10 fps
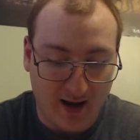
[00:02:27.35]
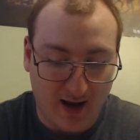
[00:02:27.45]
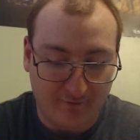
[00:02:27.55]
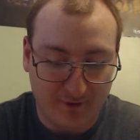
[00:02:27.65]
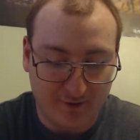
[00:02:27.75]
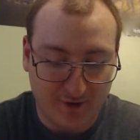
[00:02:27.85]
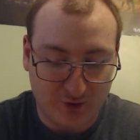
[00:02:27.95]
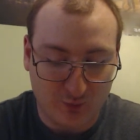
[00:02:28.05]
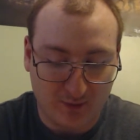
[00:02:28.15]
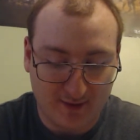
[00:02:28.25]
I fear that the
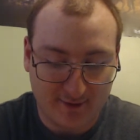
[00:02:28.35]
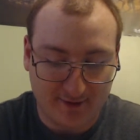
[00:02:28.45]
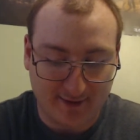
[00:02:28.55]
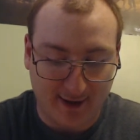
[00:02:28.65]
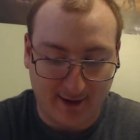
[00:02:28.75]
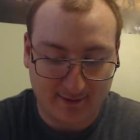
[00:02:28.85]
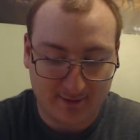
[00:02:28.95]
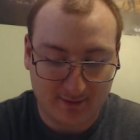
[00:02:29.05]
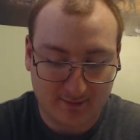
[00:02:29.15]
ones that attacked